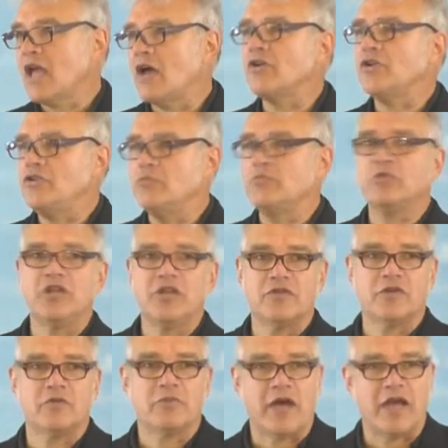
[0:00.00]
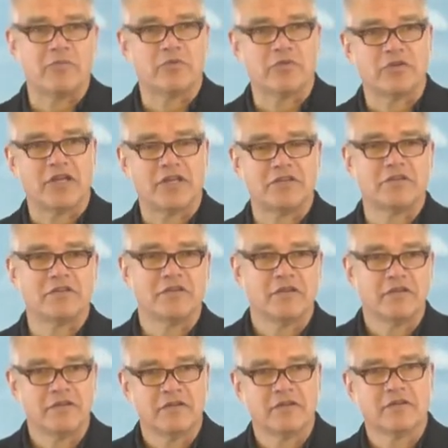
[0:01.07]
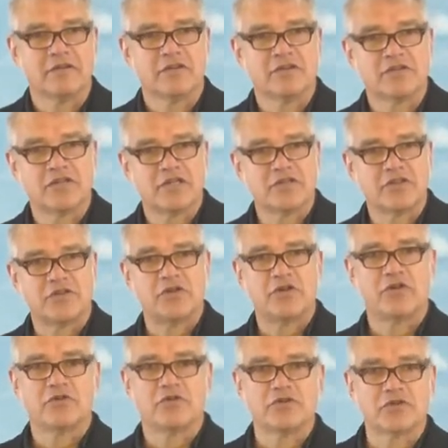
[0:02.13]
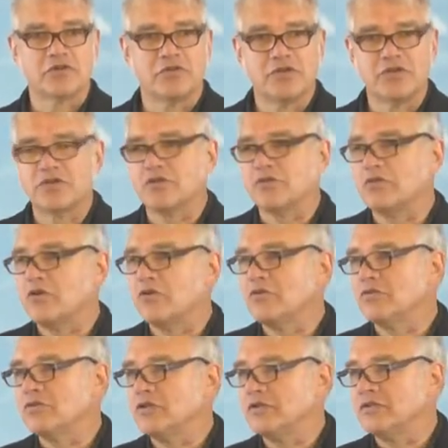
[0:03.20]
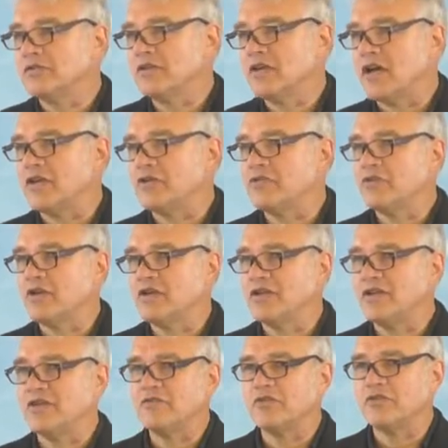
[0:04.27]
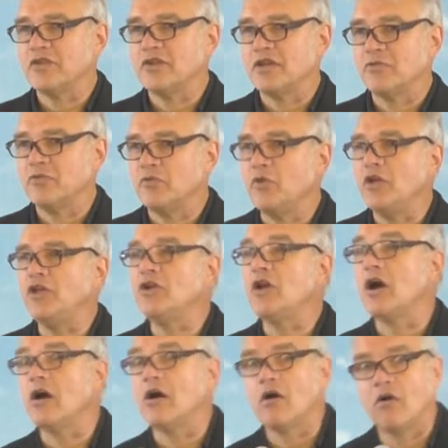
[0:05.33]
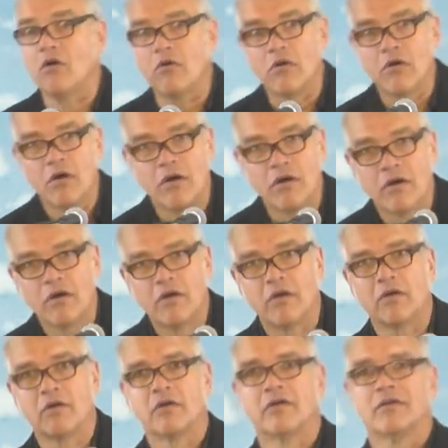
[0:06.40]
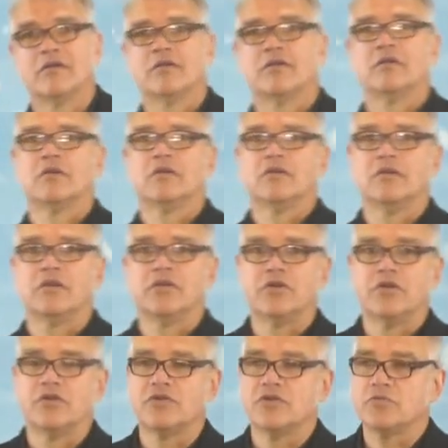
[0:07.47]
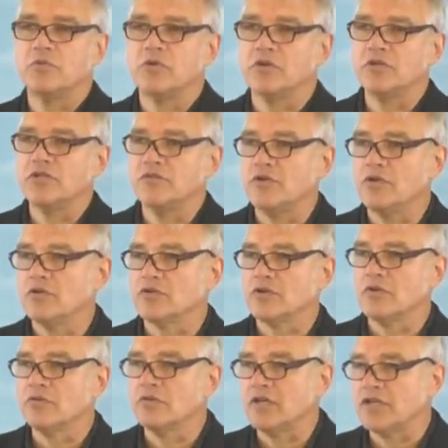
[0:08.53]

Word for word: How can you believe in a Bible that says that the earth is only so old and God created everything, when we know that the earth is billions of years old?